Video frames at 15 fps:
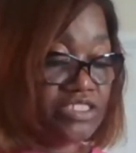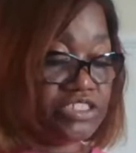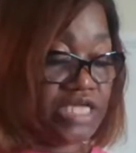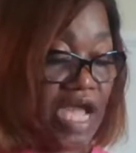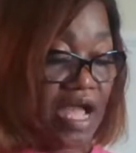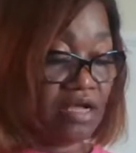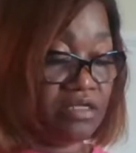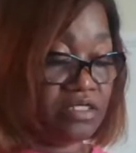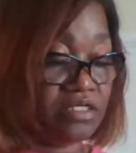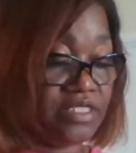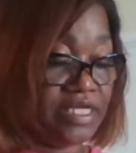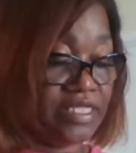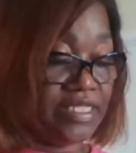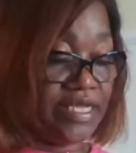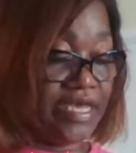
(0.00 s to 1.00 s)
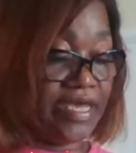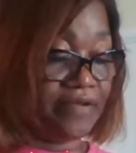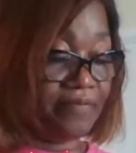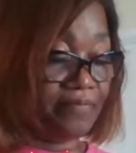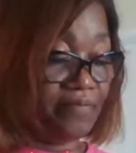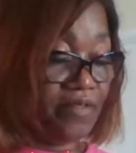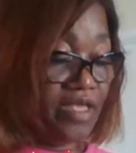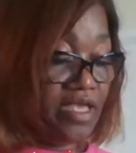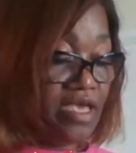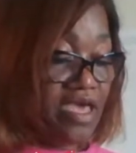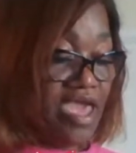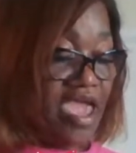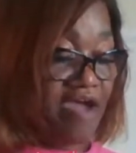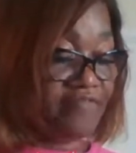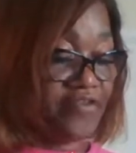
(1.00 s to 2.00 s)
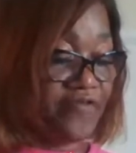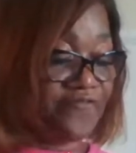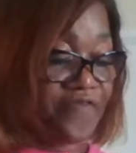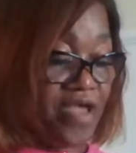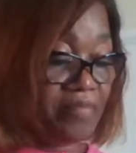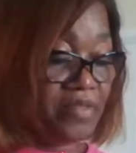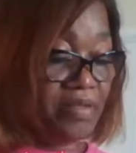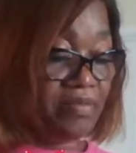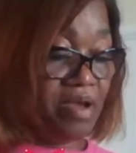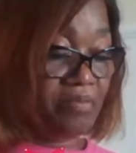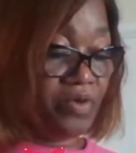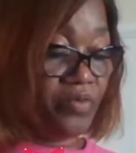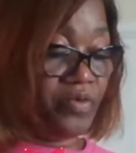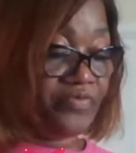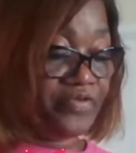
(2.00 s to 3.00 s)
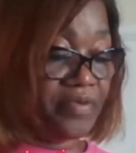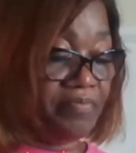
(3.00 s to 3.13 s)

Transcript: Childhood neglect, having a family member with